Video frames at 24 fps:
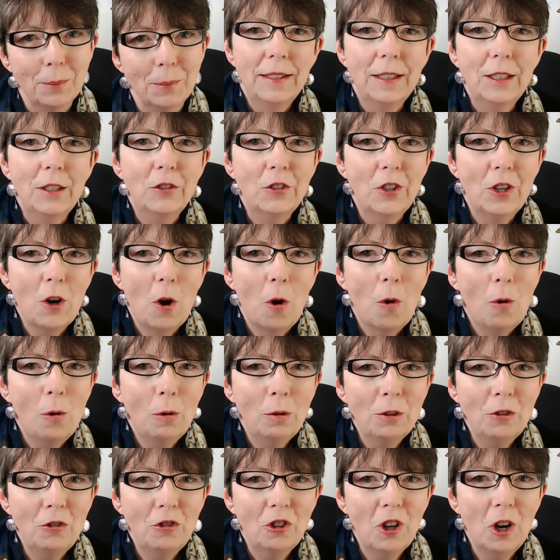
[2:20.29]
There's an
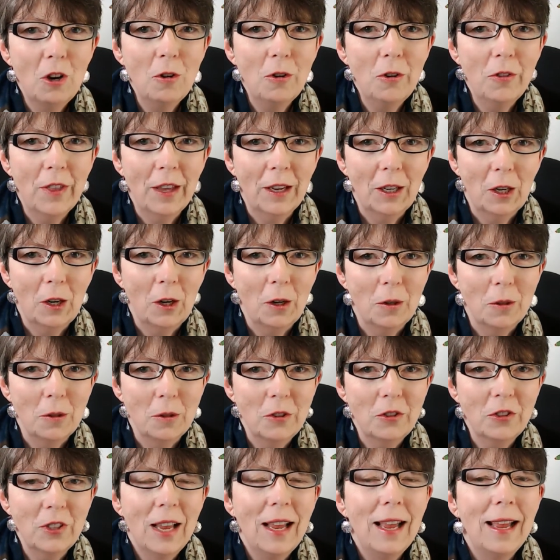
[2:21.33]
old joke that
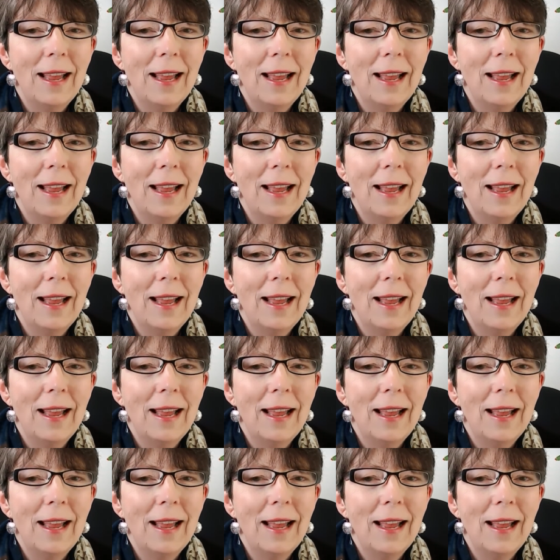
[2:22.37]
goes,